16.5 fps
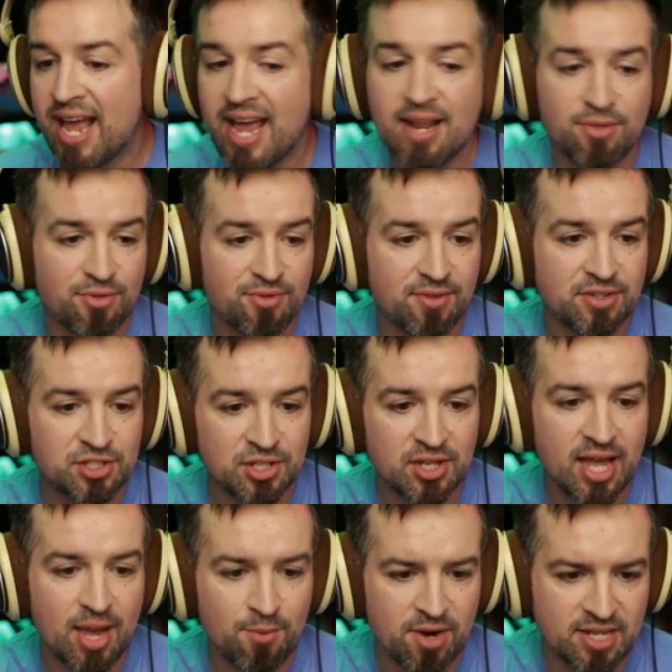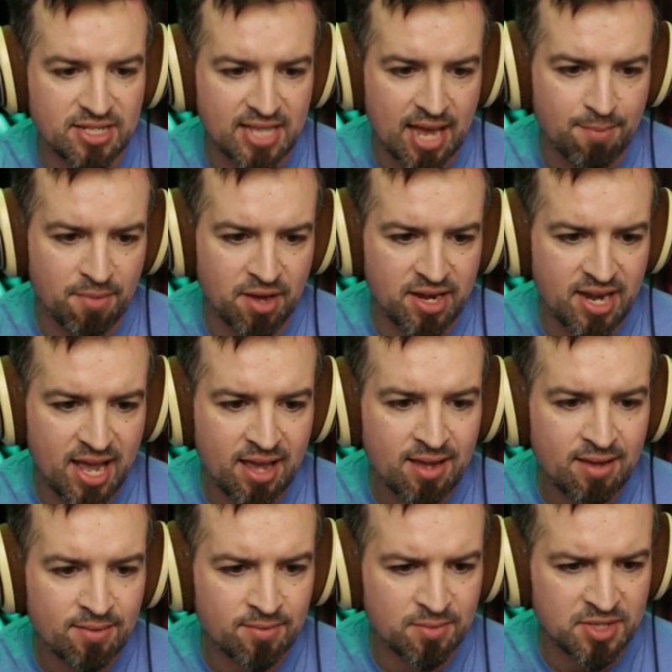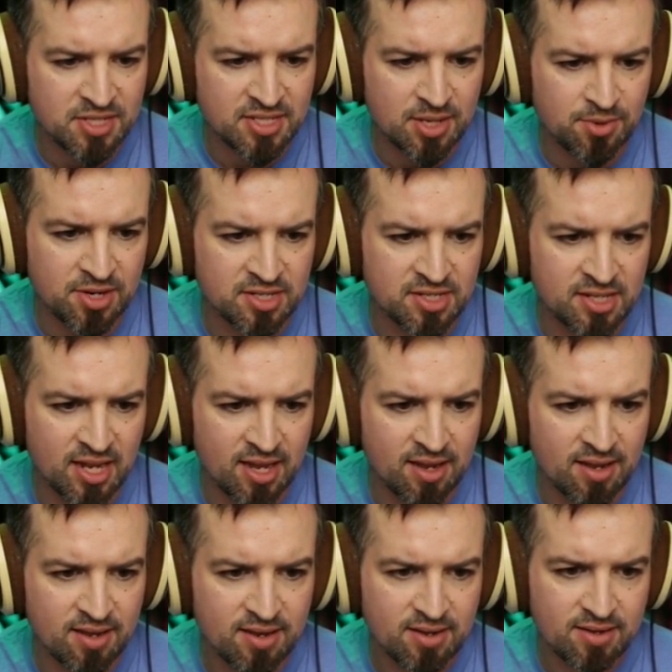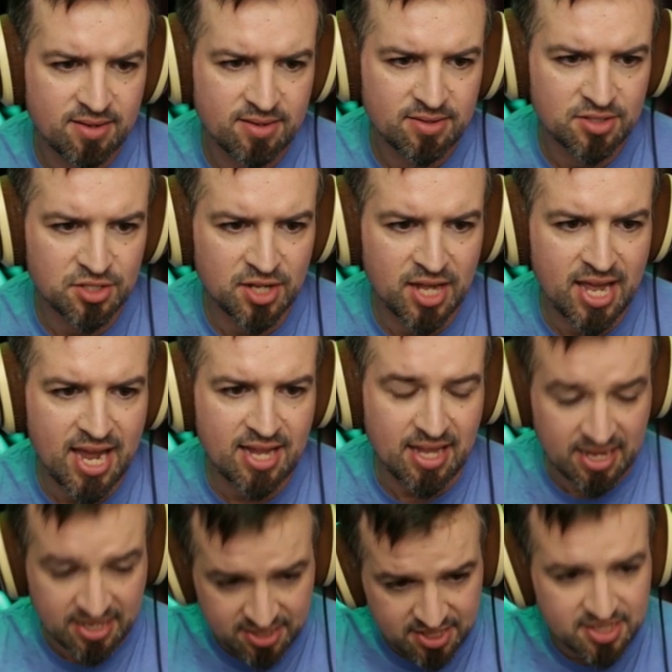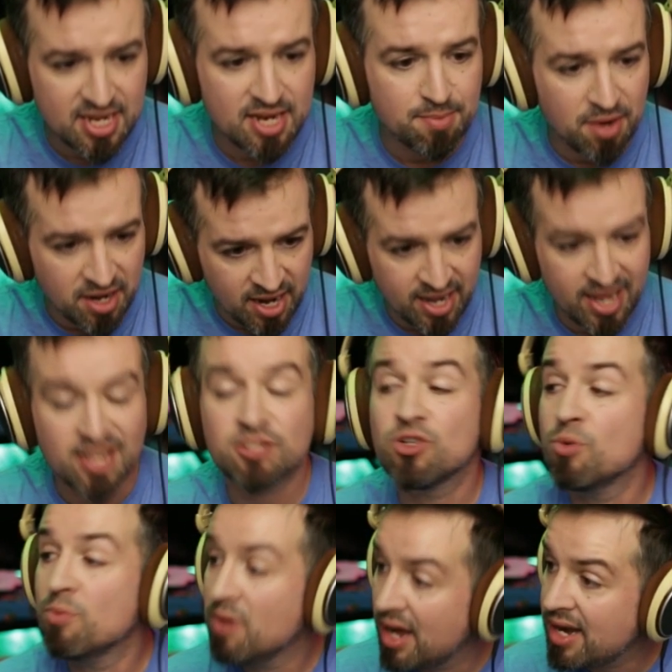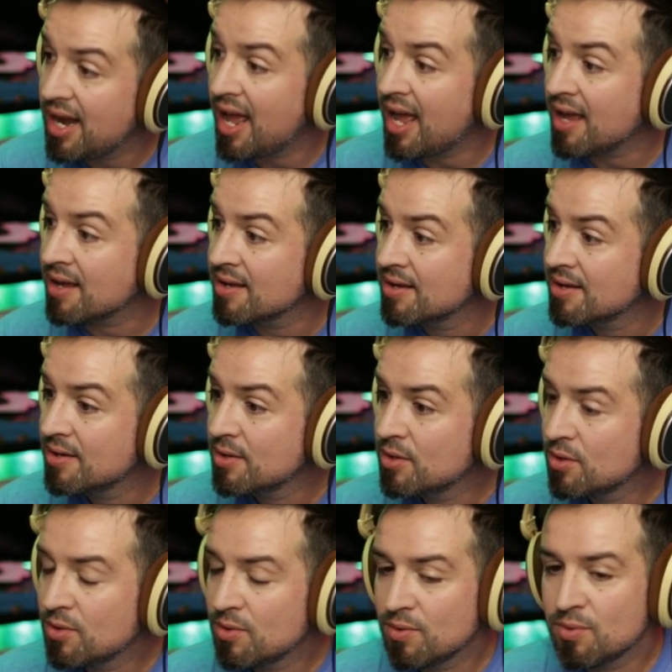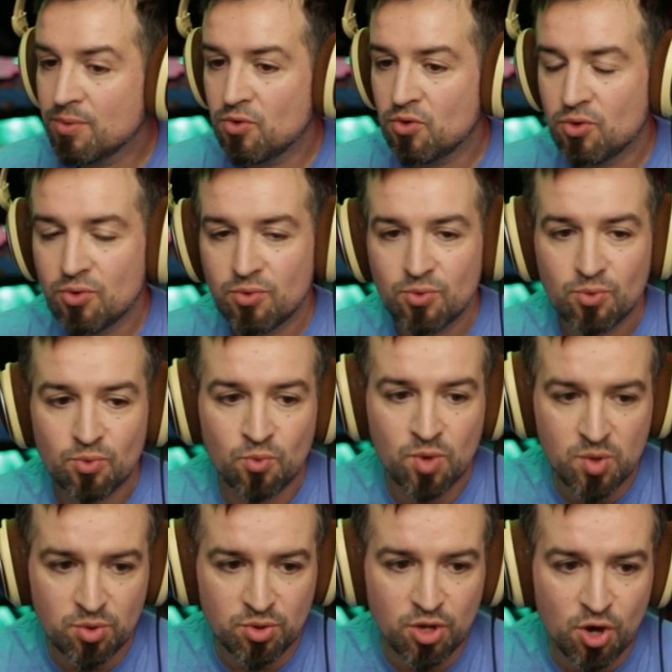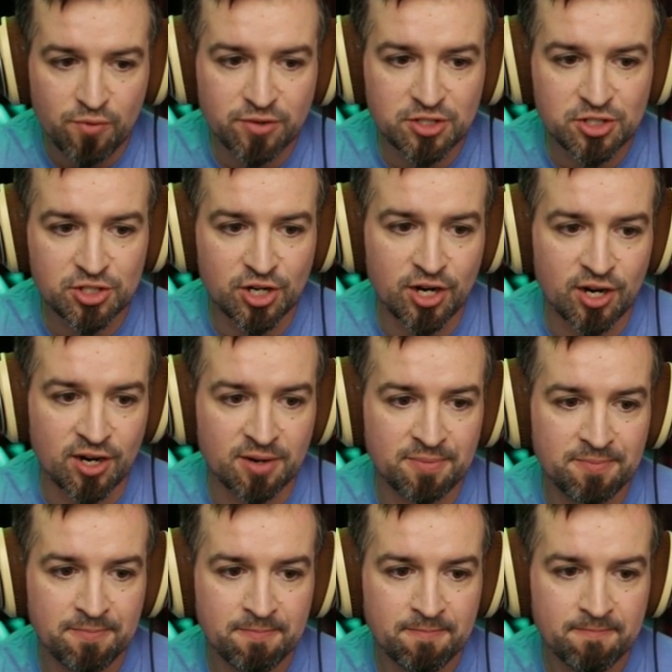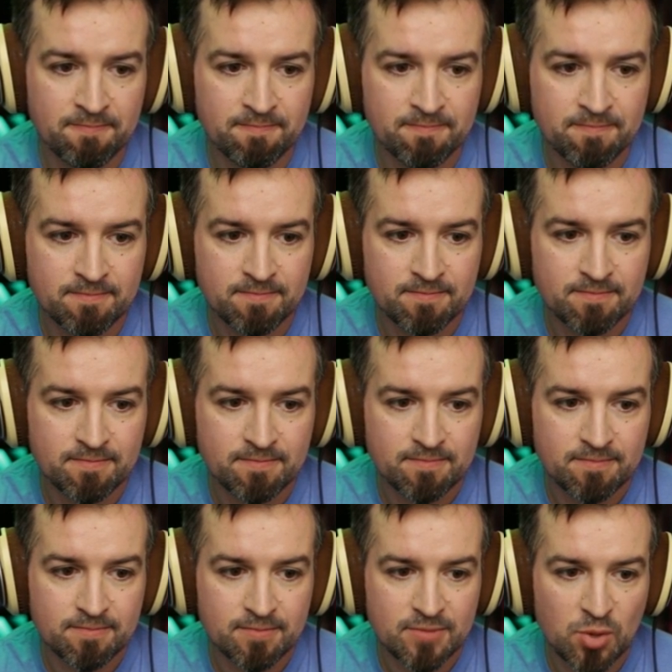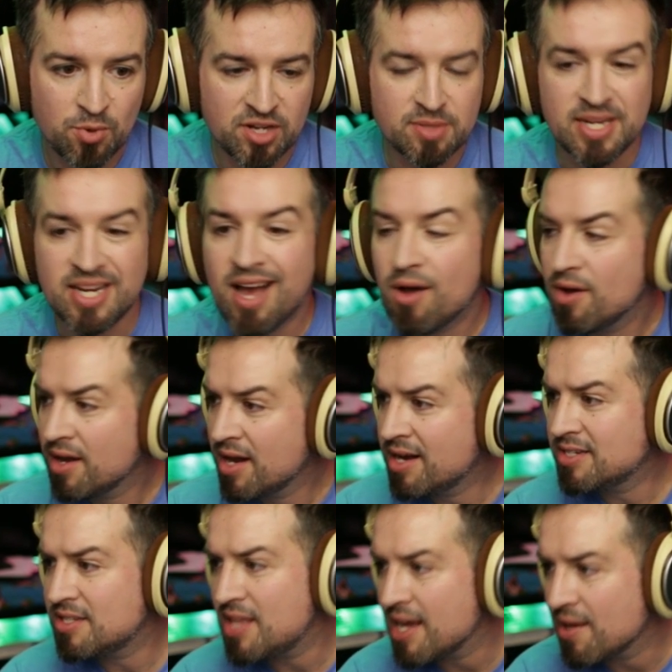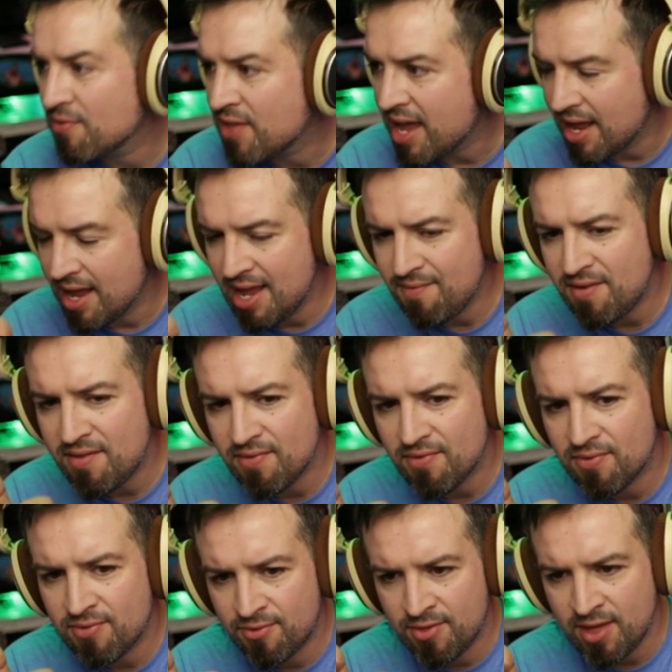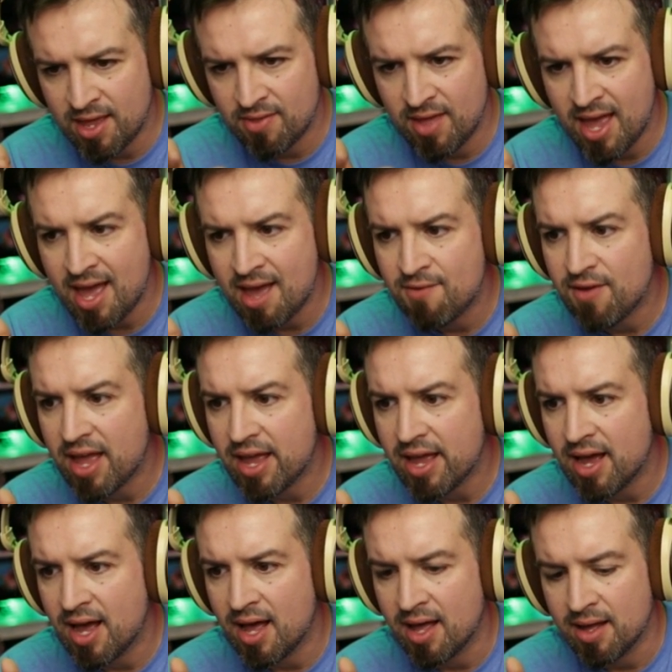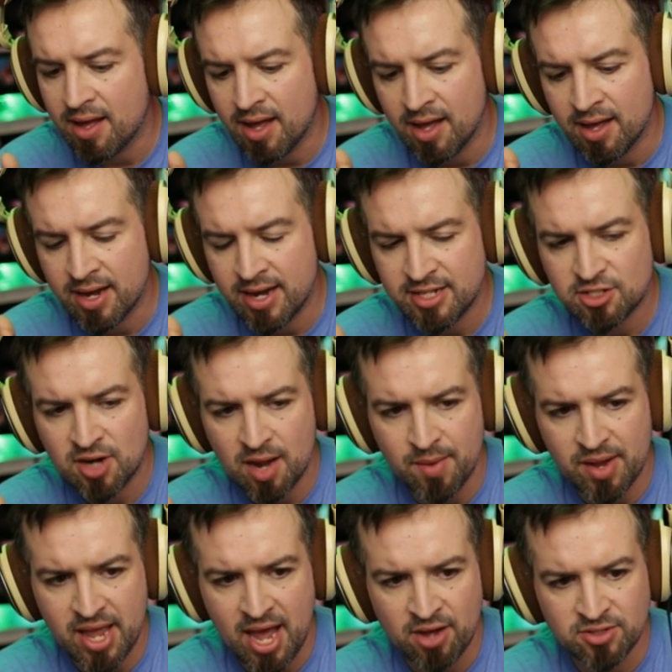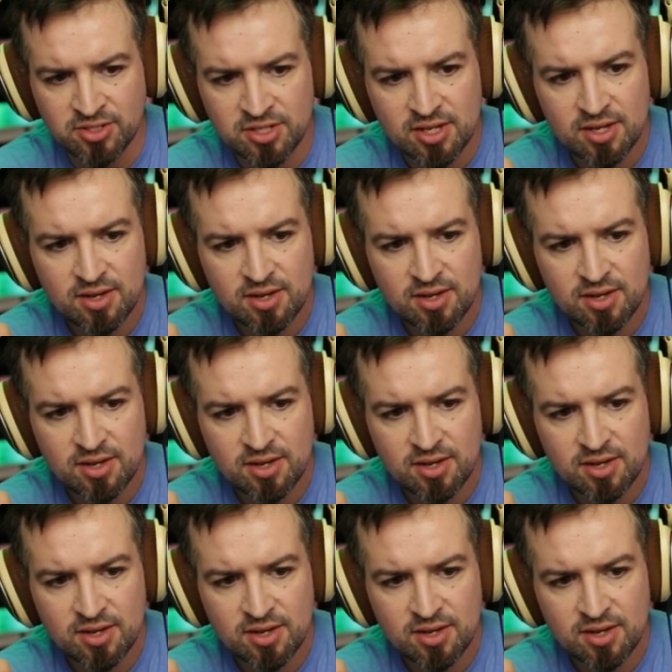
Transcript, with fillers: eighth, July, what is that? Monday? Let me see. What is today? July eighth is indeed Monday. Yes. Yeah, so Monday we will know for sure. What is it now? Here's the thing. They even, they, they have a, uh, uh, an Instagram account